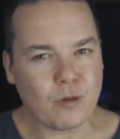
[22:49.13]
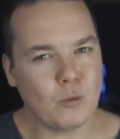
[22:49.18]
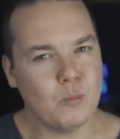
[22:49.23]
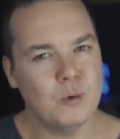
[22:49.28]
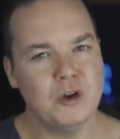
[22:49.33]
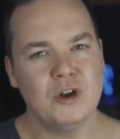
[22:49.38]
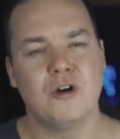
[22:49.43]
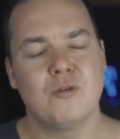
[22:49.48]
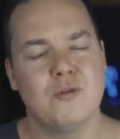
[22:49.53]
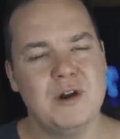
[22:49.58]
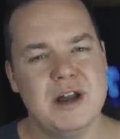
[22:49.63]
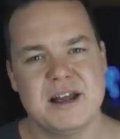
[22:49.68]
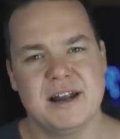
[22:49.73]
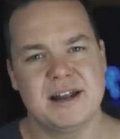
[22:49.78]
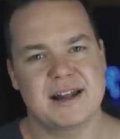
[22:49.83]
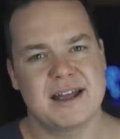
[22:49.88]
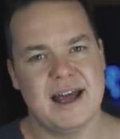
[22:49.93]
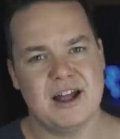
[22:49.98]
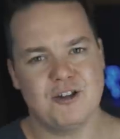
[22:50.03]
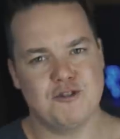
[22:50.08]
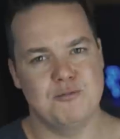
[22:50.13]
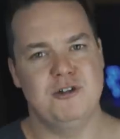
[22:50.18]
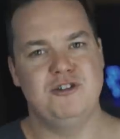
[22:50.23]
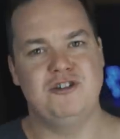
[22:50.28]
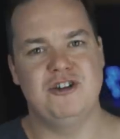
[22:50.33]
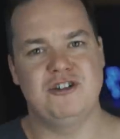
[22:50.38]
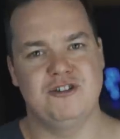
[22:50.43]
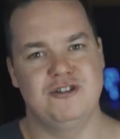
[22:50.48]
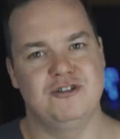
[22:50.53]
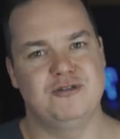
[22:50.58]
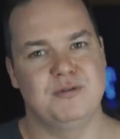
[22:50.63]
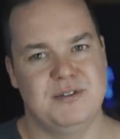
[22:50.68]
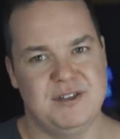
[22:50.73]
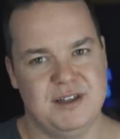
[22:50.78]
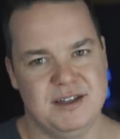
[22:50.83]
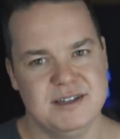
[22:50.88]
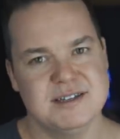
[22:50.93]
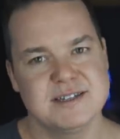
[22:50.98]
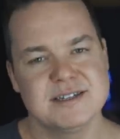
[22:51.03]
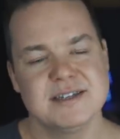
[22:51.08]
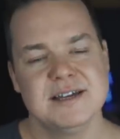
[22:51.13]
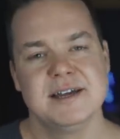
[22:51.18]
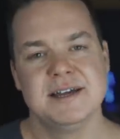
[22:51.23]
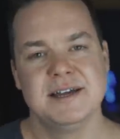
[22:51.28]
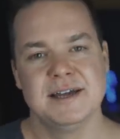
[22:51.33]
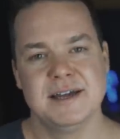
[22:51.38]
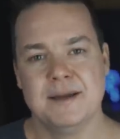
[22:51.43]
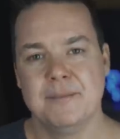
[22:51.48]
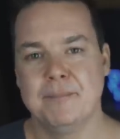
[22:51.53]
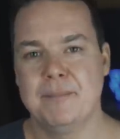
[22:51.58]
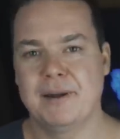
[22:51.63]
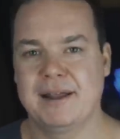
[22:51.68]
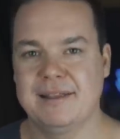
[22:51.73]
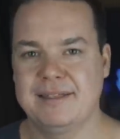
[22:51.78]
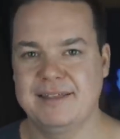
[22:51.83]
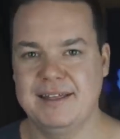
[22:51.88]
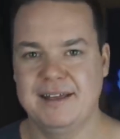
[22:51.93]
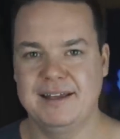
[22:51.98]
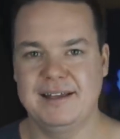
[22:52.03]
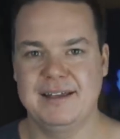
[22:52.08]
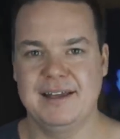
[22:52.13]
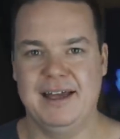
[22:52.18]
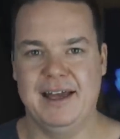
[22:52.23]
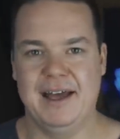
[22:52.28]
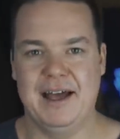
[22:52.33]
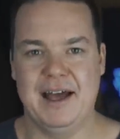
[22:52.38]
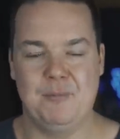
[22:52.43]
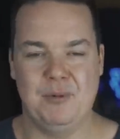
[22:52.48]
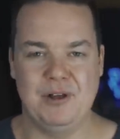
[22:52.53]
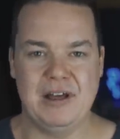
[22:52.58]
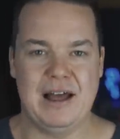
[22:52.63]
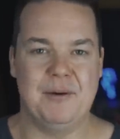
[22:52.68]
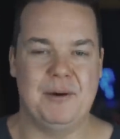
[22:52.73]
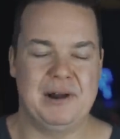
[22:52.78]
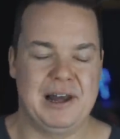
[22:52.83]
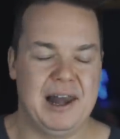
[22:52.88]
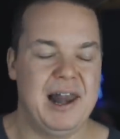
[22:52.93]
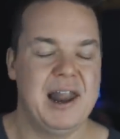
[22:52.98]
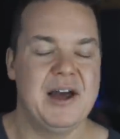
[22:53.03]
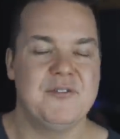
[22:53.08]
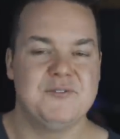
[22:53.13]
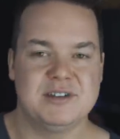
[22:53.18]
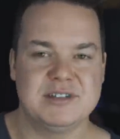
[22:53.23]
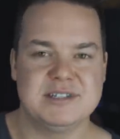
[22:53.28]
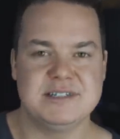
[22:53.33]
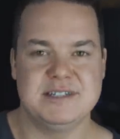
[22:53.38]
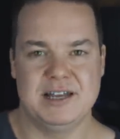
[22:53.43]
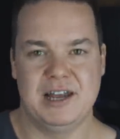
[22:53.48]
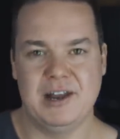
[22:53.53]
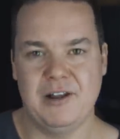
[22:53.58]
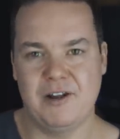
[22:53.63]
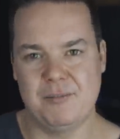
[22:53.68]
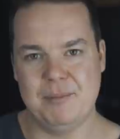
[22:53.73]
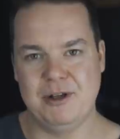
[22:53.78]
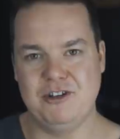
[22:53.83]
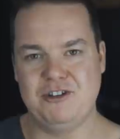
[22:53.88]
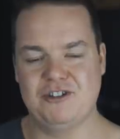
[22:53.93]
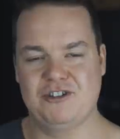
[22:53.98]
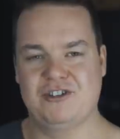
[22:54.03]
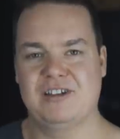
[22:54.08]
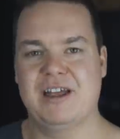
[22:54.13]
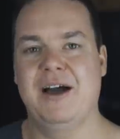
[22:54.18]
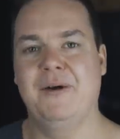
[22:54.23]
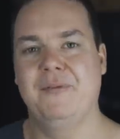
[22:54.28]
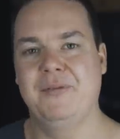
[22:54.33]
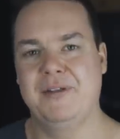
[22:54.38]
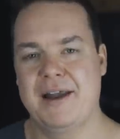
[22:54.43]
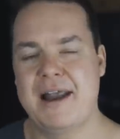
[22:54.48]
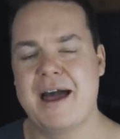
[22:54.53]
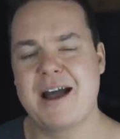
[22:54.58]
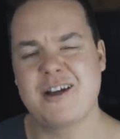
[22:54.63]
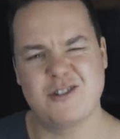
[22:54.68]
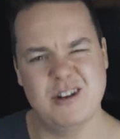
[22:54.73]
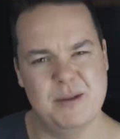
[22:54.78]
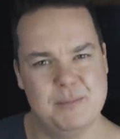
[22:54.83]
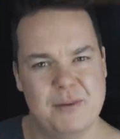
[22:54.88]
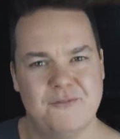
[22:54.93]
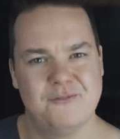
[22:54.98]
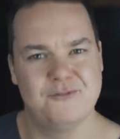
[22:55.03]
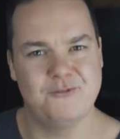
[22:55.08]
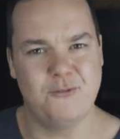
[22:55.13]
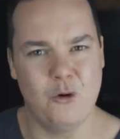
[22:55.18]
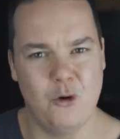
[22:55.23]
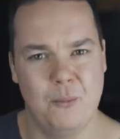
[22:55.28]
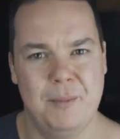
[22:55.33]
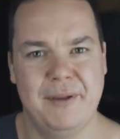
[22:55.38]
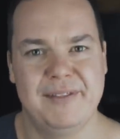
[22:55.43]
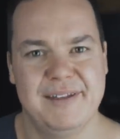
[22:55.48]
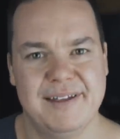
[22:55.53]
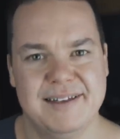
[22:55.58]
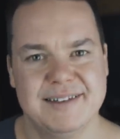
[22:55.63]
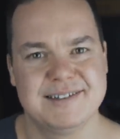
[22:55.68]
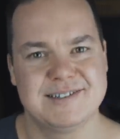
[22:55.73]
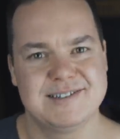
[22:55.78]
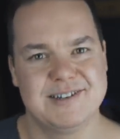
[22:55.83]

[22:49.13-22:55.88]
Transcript: we're not really gonna catch magicians with this, but I think uh, we, I would love to see a lot of magicians out there actually performing this.